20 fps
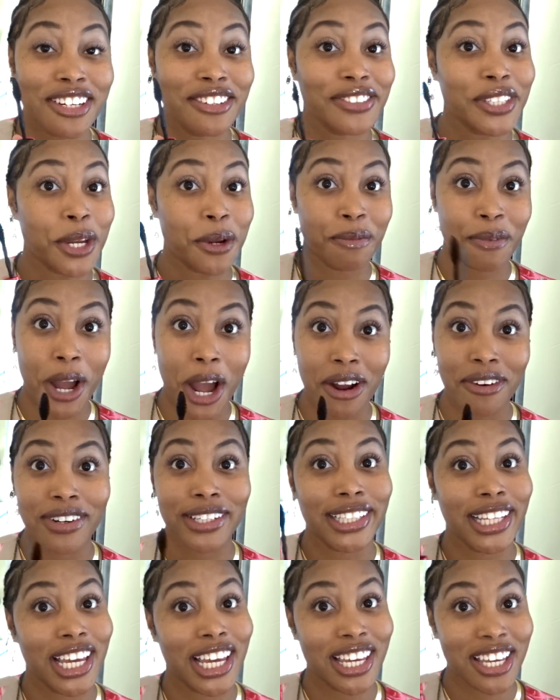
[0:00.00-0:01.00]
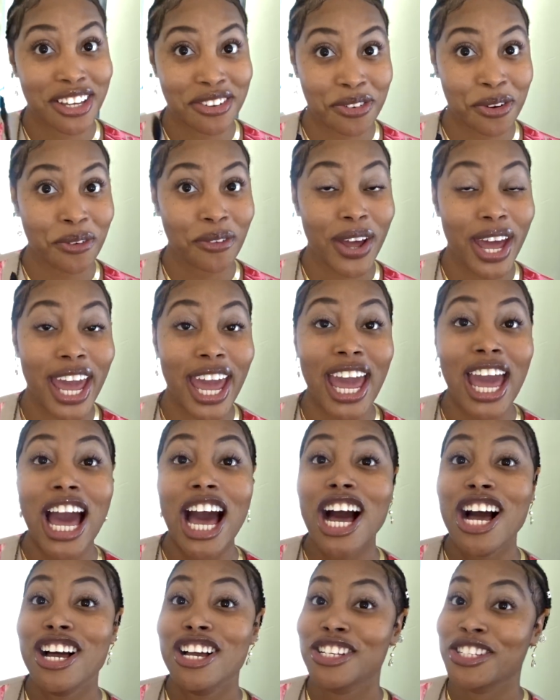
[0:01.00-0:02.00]
of their power they give away.
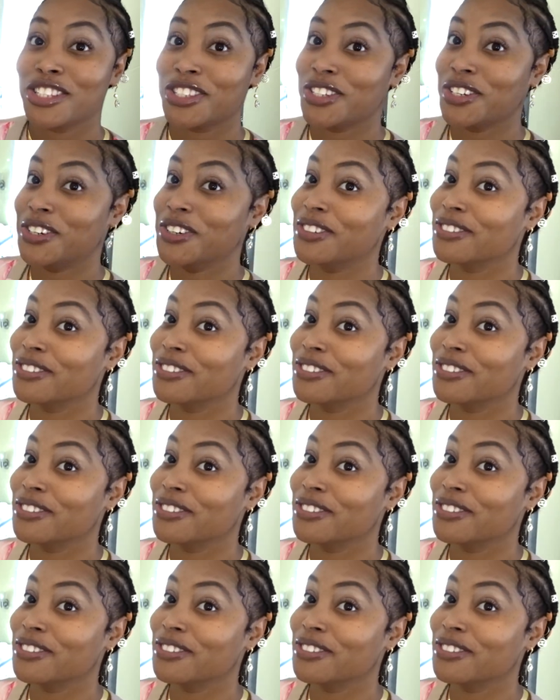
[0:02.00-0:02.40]
So